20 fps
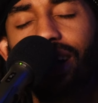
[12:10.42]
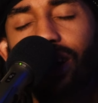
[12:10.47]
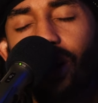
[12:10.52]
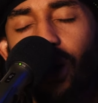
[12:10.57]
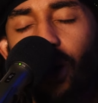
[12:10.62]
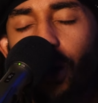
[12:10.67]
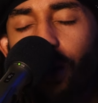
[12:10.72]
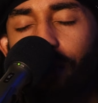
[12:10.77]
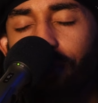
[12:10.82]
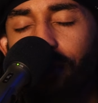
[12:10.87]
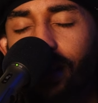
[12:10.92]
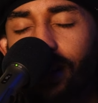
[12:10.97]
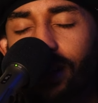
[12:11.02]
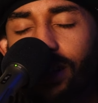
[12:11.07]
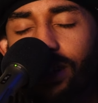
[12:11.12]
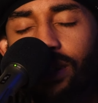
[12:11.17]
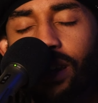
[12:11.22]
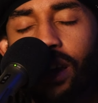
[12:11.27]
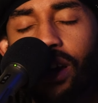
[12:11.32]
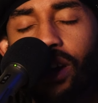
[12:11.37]
go of
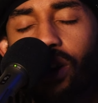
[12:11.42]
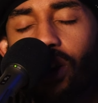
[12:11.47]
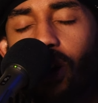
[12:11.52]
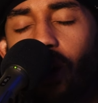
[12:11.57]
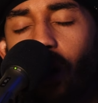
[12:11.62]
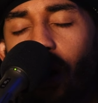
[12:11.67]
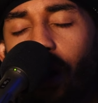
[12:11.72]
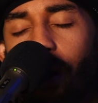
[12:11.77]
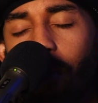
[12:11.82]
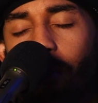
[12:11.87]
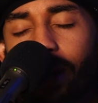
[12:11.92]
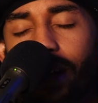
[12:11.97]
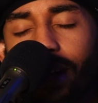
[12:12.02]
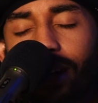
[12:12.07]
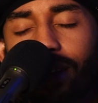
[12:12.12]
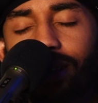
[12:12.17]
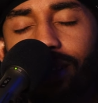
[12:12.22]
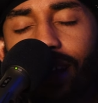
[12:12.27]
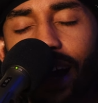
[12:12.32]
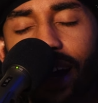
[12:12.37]
these karmic
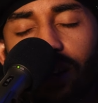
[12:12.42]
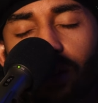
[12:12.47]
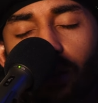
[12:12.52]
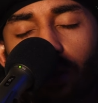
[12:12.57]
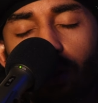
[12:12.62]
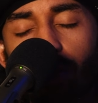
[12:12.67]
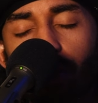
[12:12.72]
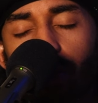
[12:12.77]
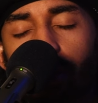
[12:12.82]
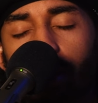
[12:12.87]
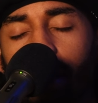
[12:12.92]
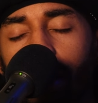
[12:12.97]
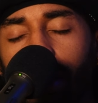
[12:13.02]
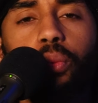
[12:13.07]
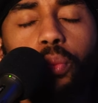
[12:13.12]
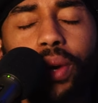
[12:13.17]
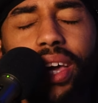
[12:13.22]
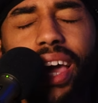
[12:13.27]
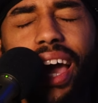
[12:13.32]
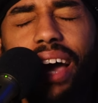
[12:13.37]
cycles.
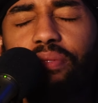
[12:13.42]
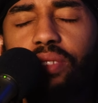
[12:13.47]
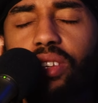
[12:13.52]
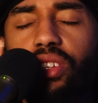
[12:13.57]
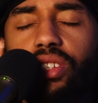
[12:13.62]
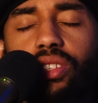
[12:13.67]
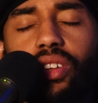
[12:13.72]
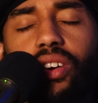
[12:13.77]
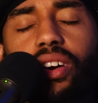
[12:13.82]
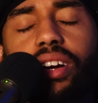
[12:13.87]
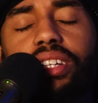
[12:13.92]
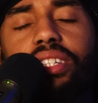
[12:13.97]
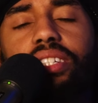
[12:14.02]
We have to start